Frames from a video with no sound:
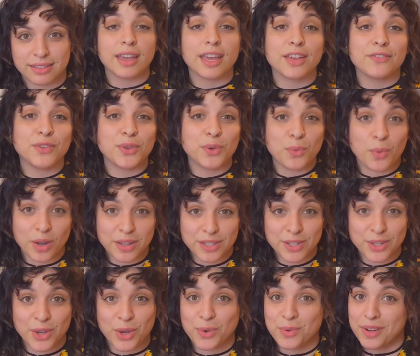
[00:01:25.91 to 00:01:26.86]
If you want
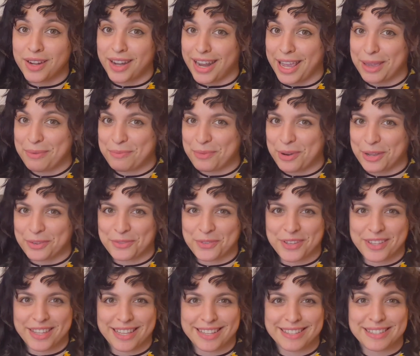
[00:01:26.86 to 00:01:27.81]
to go name brand
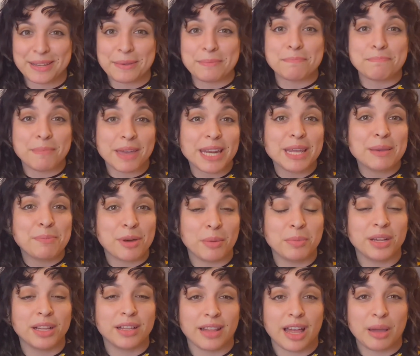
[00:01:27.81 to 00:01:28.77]
for this, many
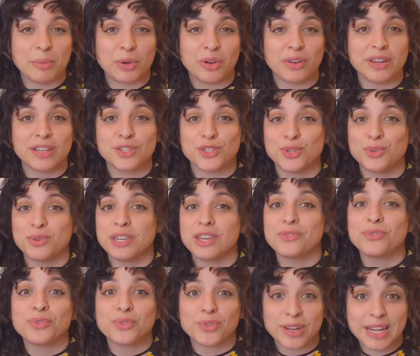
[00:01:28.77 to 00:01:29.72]
public libraries do
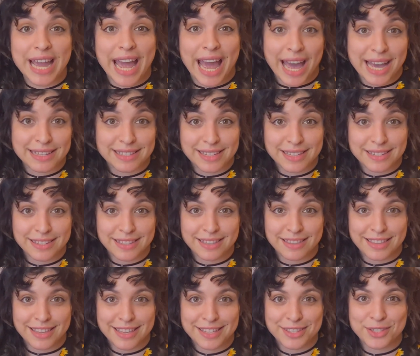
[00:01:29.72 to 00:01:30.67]
give free access
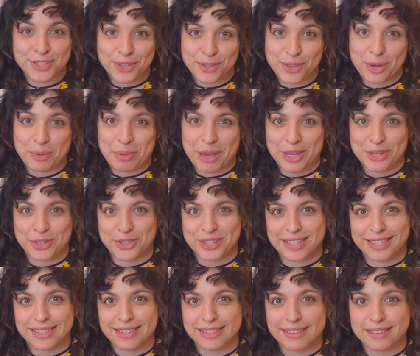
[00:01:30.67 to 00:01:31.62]
to this to their
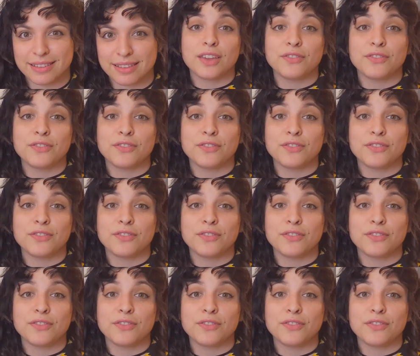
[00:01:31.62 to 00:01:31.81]
patrons.